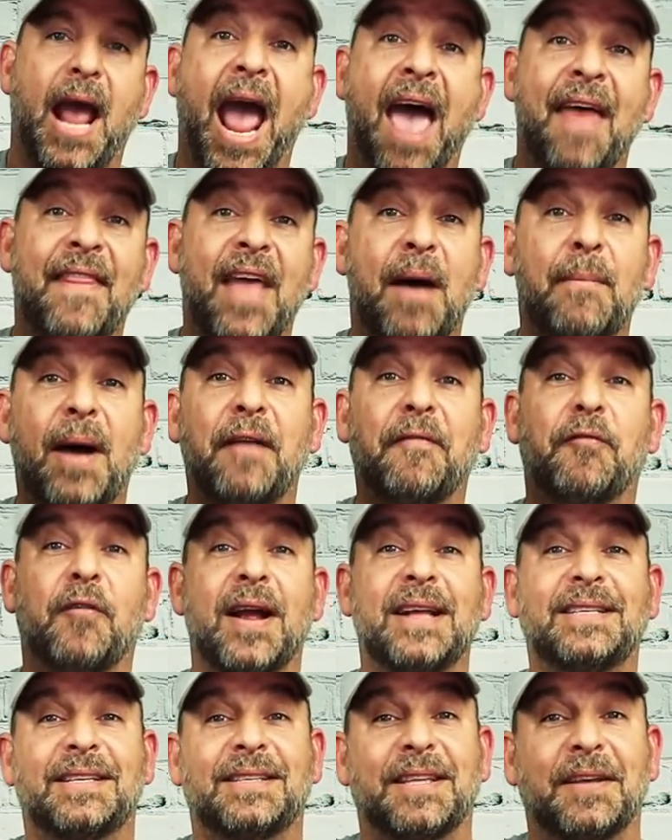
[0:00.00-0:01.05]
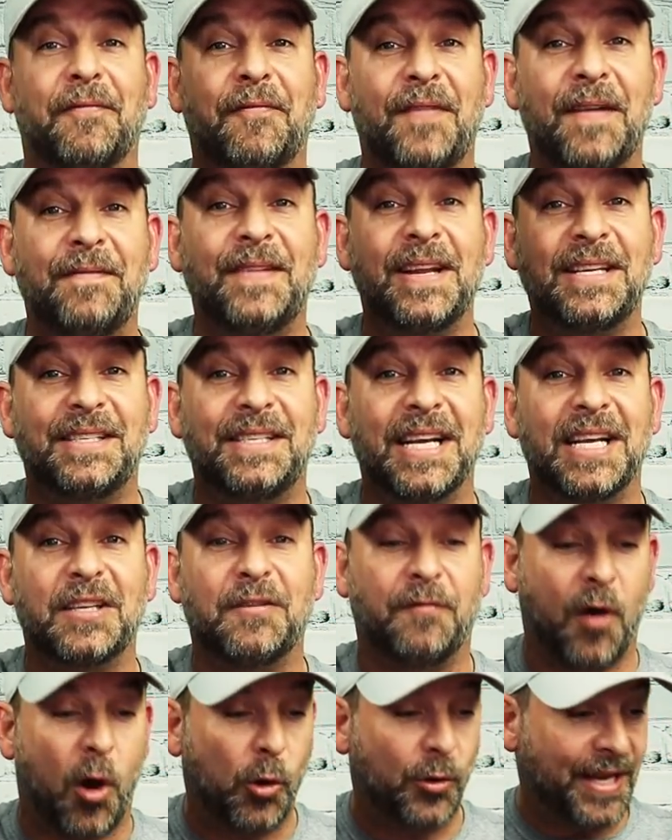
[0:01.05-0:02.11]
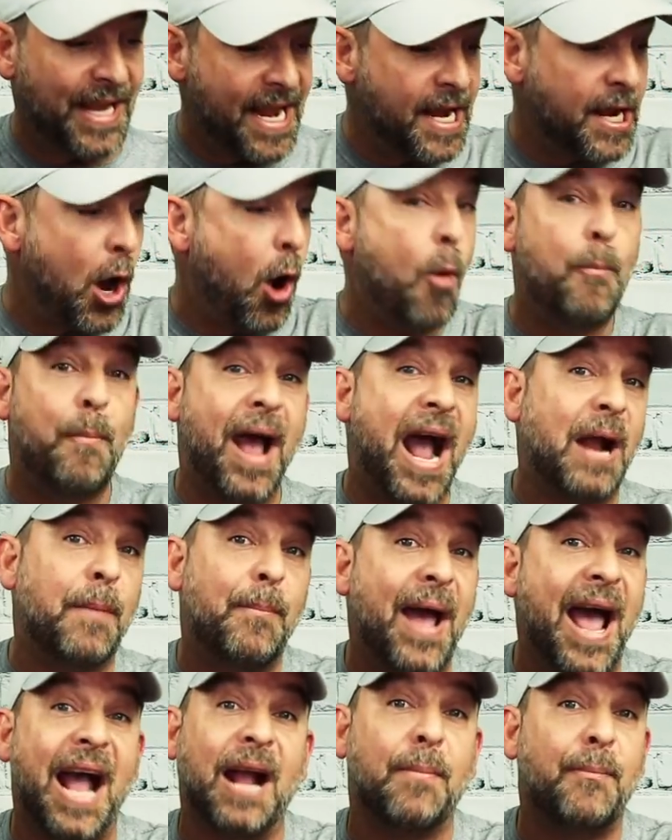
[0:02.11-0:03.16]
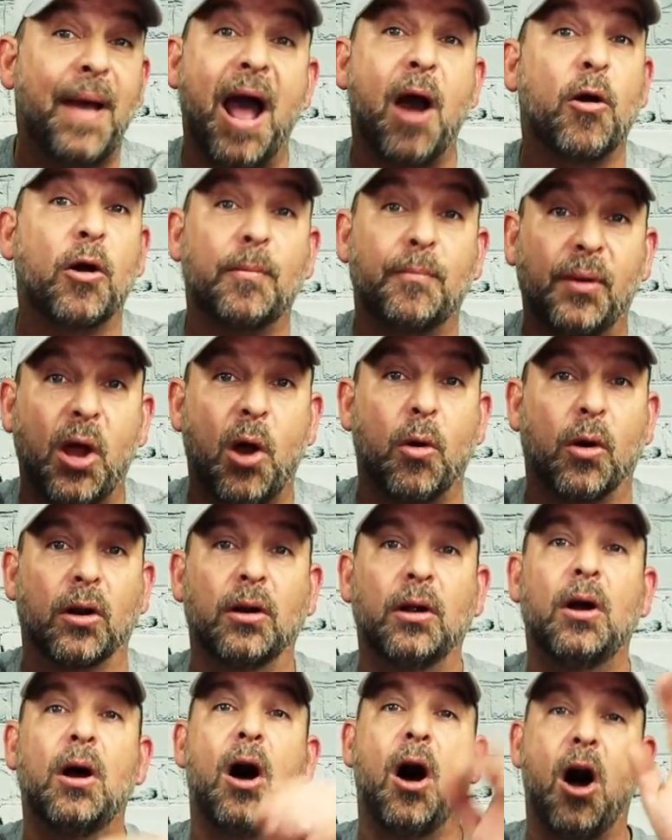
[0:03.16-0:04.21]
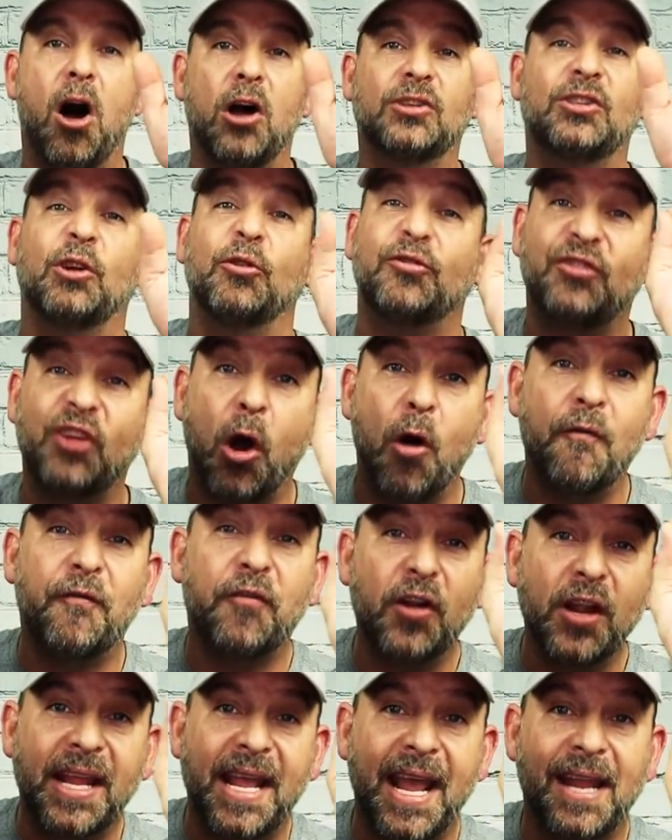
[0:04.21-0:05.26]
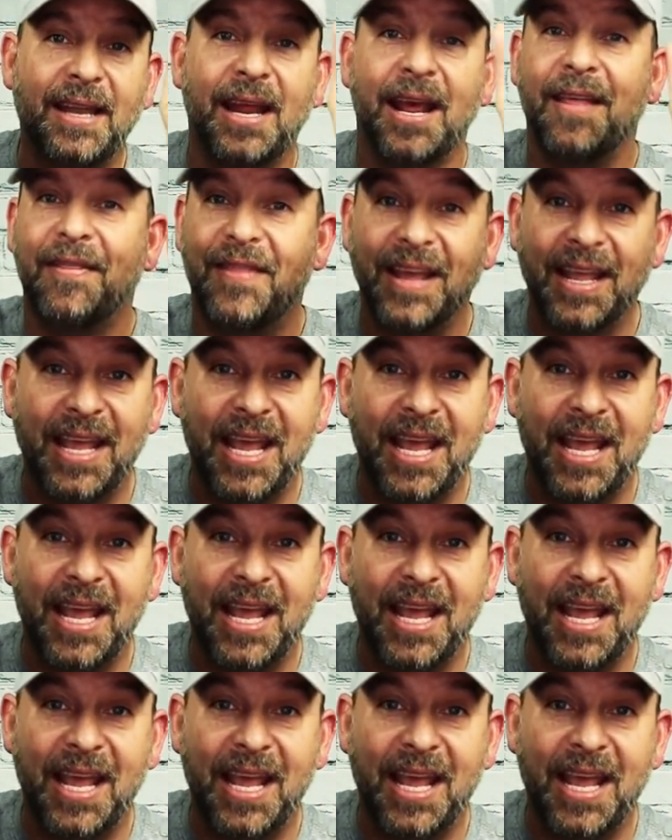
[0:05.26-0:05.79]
And that, my friends, is the 56 volt Ego backpack powered blower. Also, don't forget the